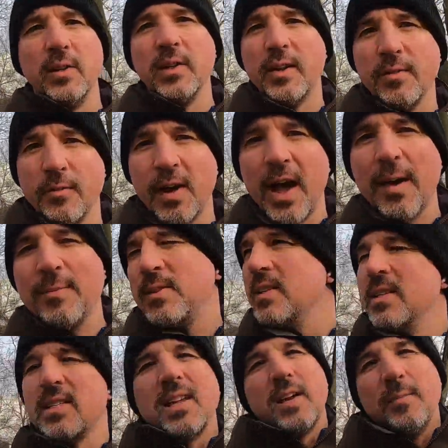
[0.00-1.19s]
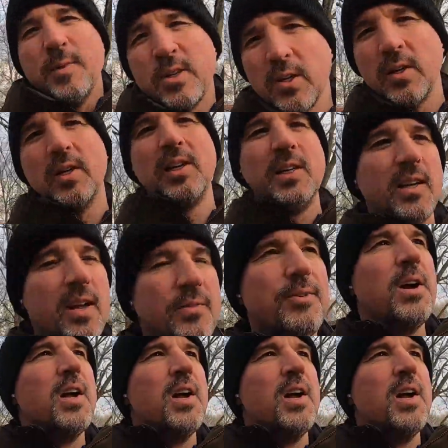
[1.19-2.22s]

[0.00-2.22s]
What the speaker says: leave of absence, like a maternity leave,